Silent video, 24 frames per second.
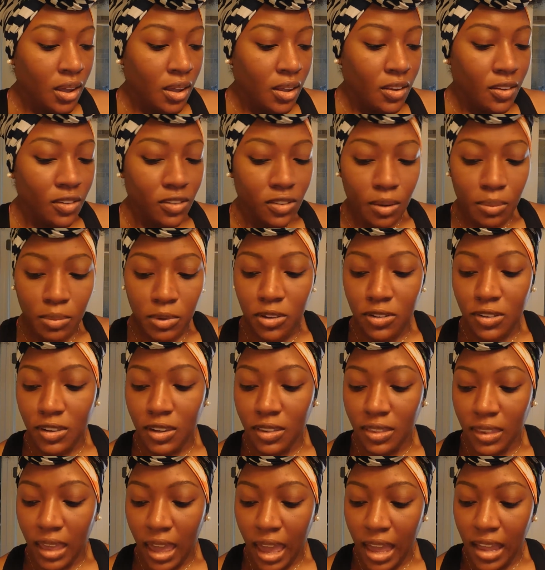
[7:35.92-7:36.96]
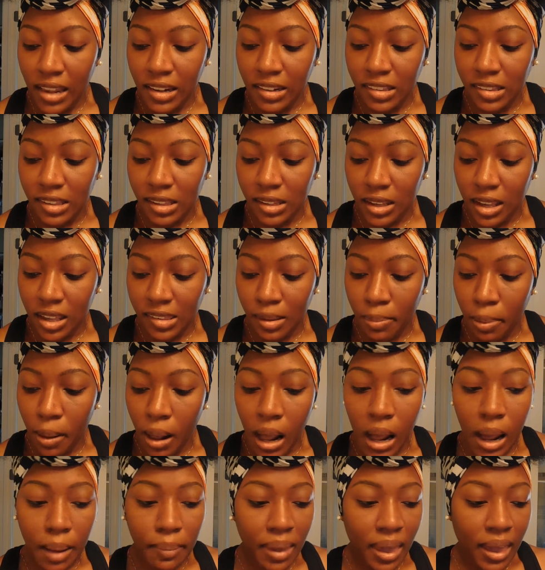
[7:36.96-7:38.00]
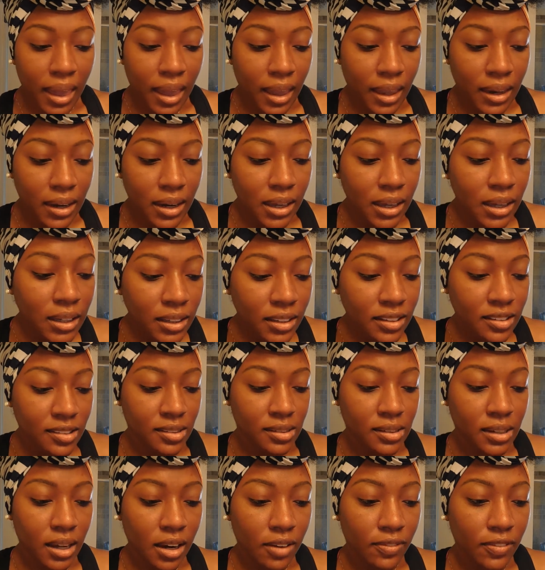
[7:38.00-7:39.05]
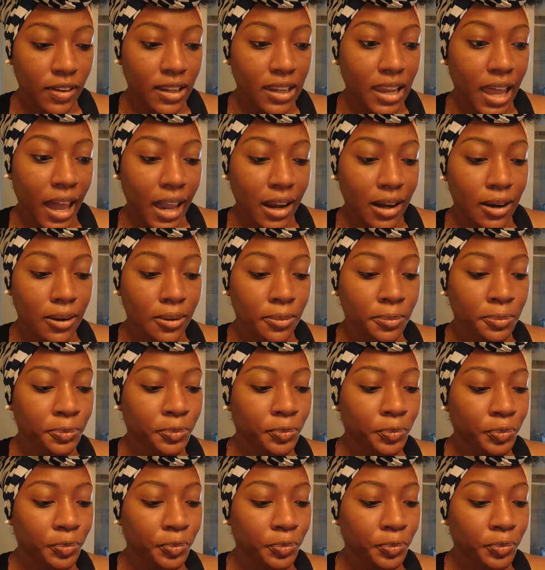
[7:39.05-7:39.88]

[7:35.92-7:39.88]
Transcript: So I'm using that as a pomade instead of a liner.